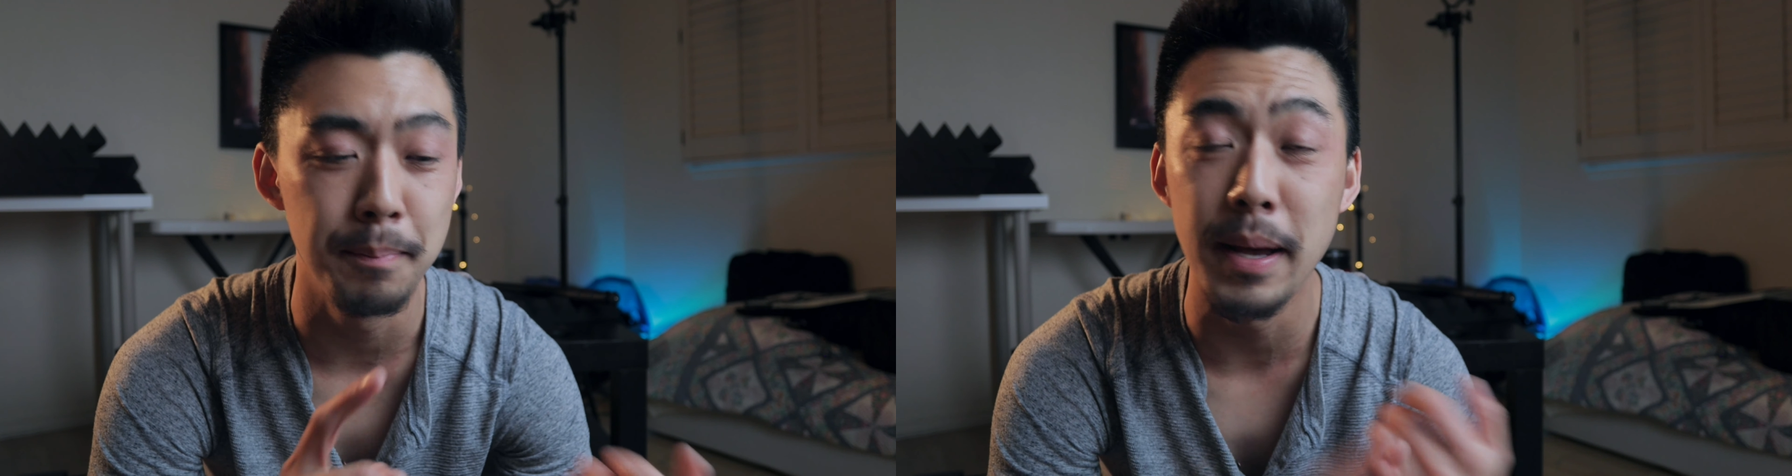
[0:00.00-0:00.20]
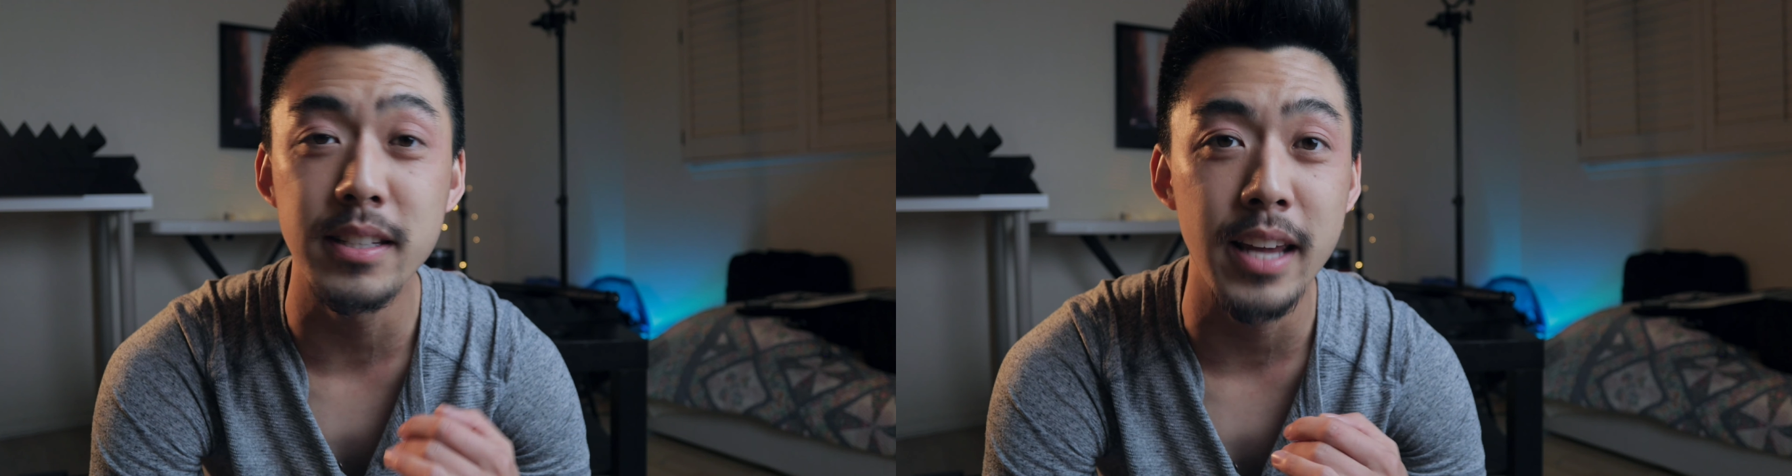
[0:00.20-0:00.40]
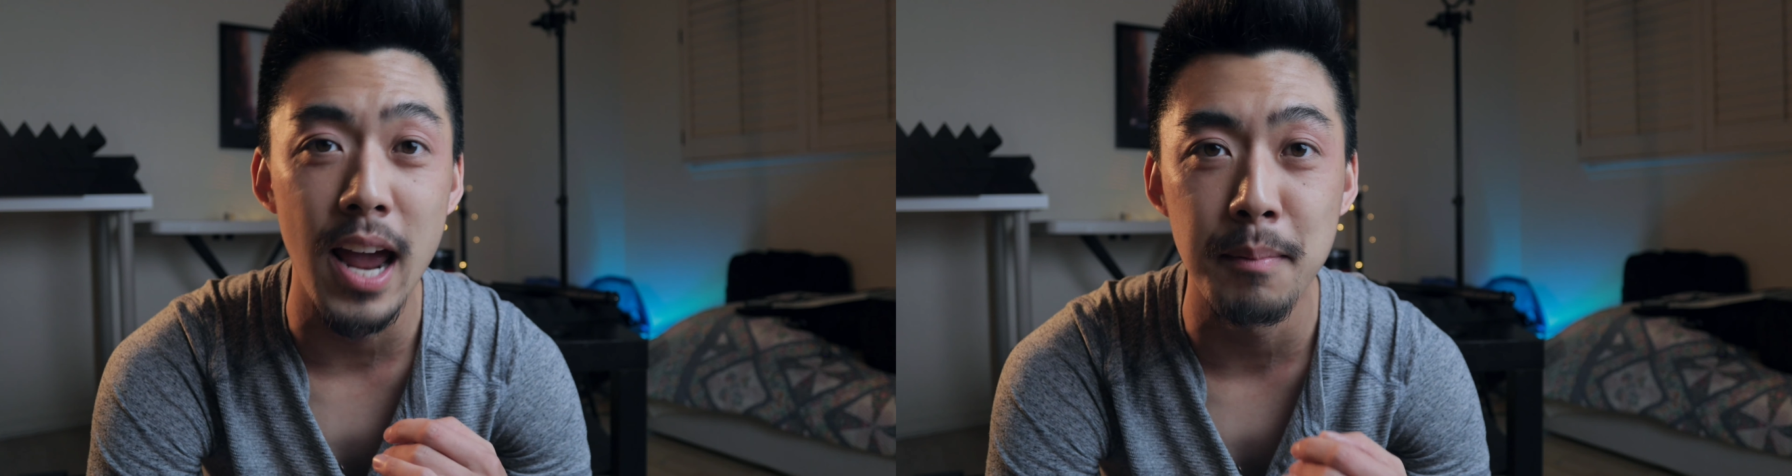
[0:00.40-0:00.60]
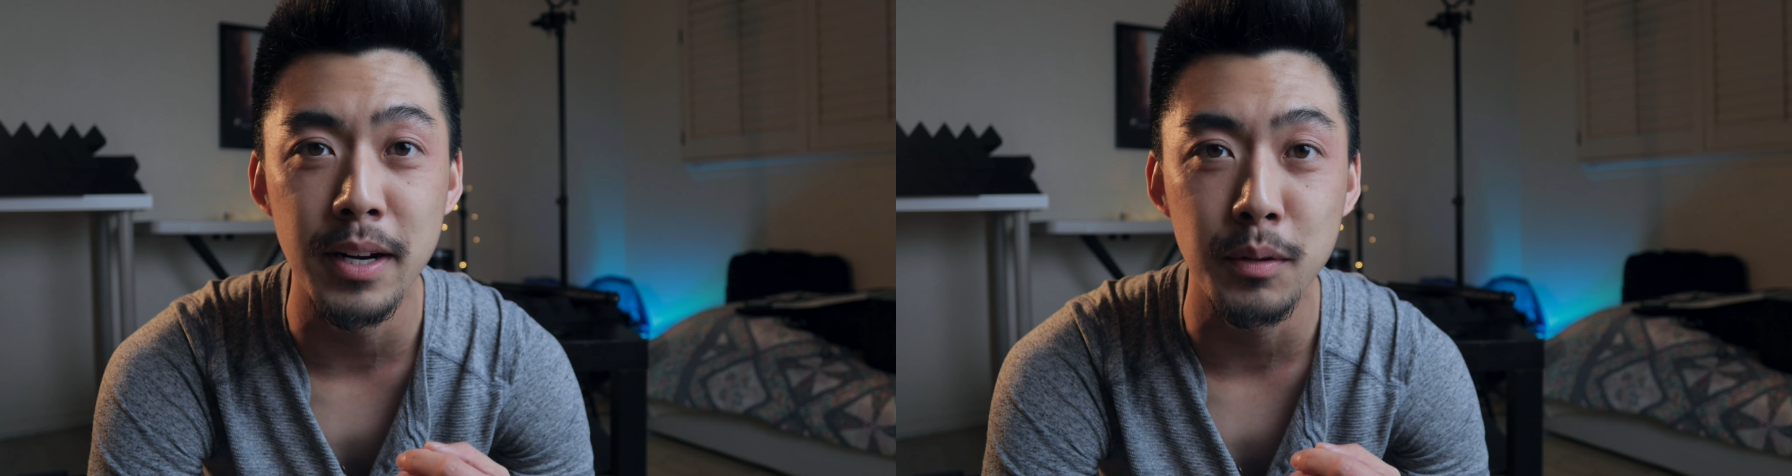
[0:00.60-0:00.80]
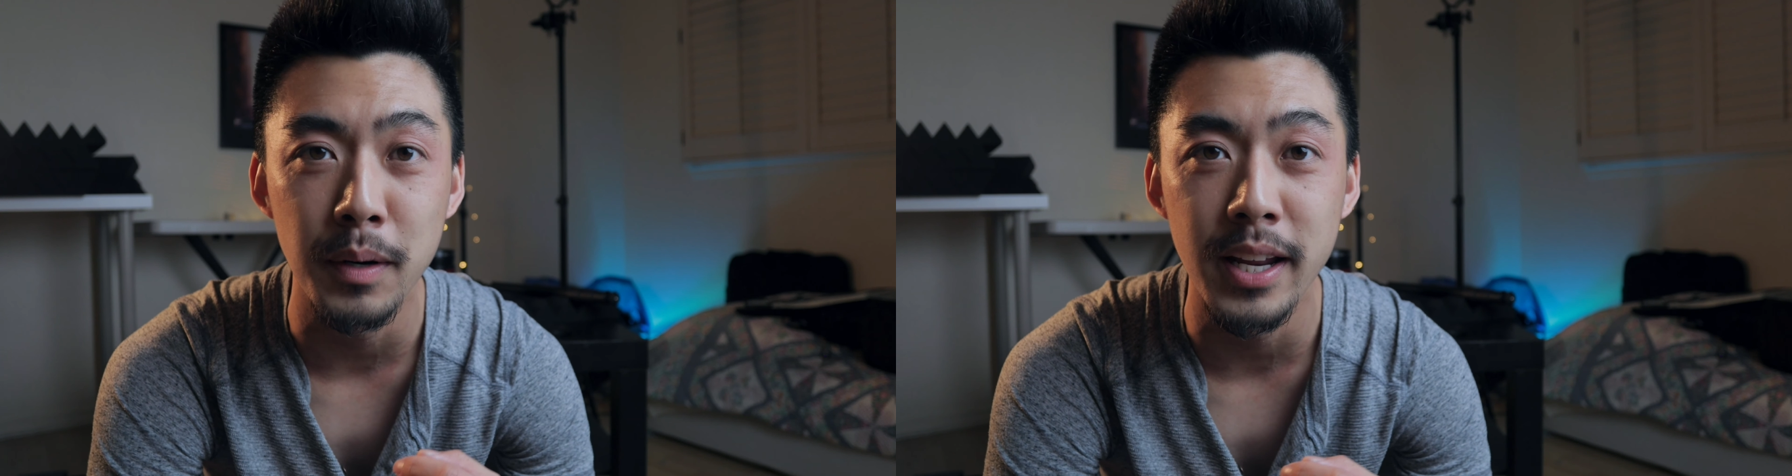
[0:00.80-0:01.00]
best camera
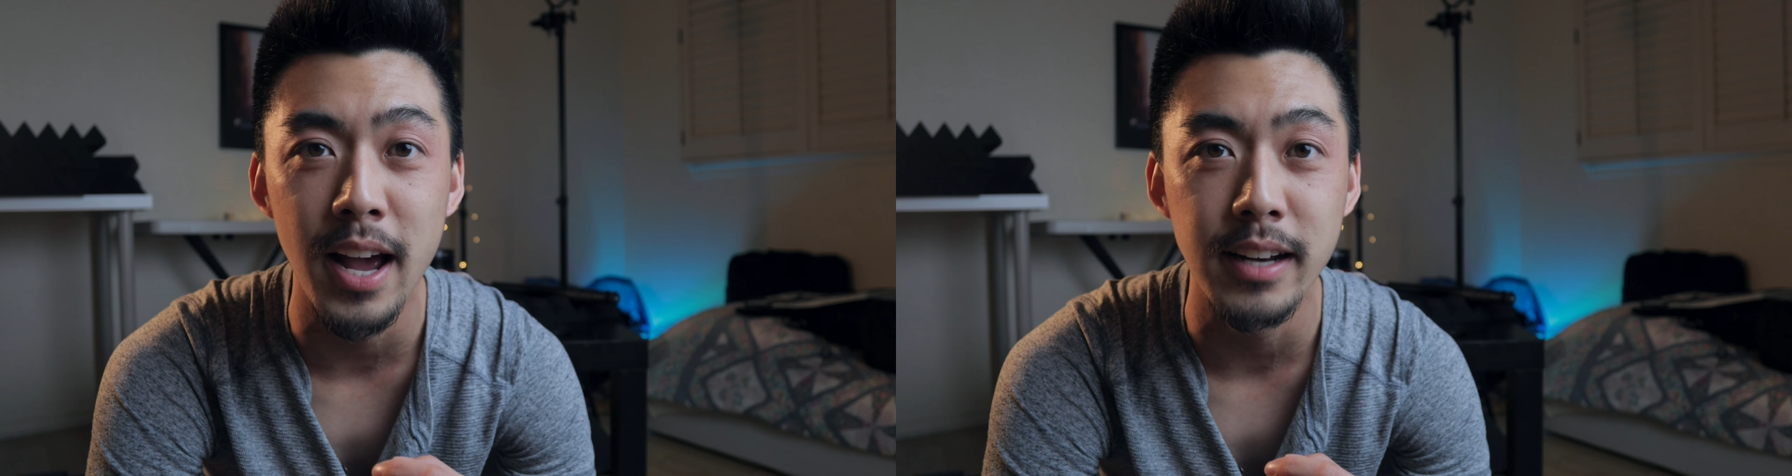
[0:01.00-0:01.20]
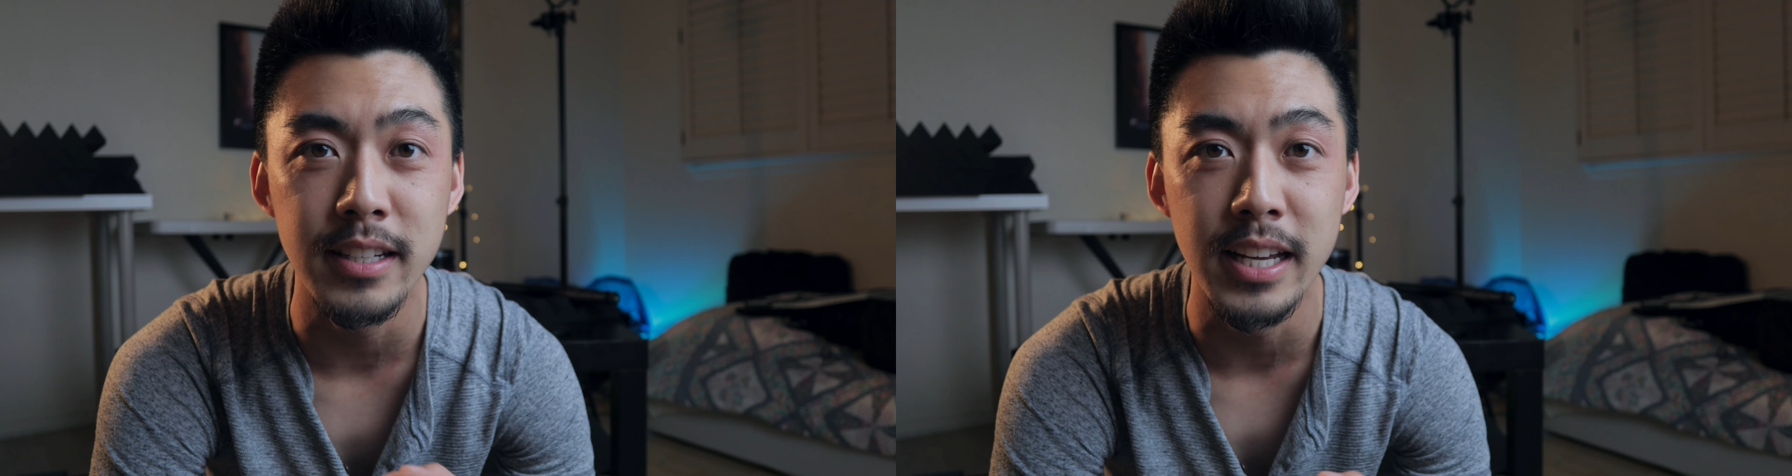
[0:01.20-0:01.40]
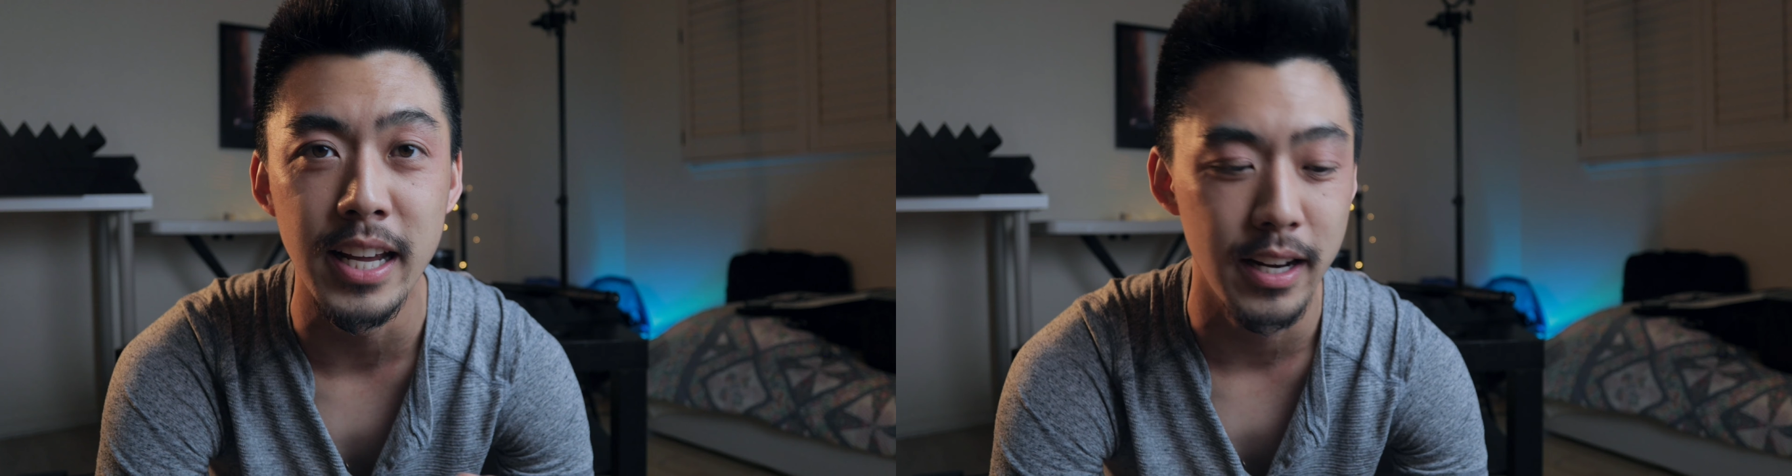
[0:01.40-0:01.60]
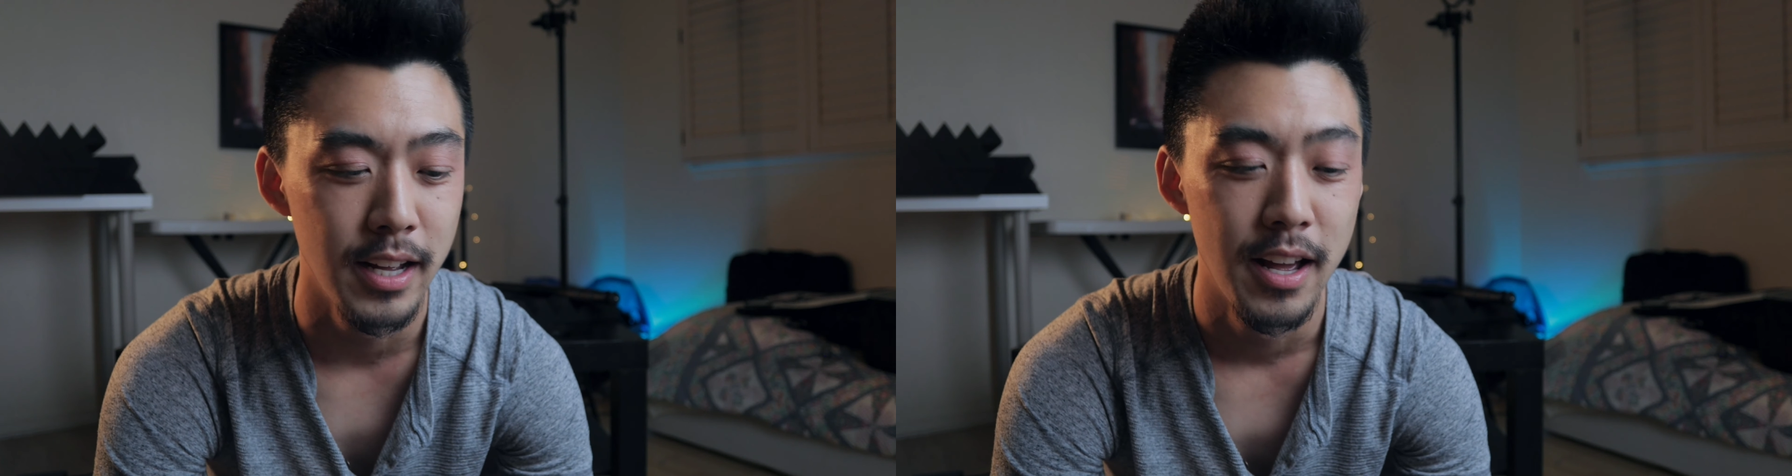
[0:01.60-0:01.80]
in 2019,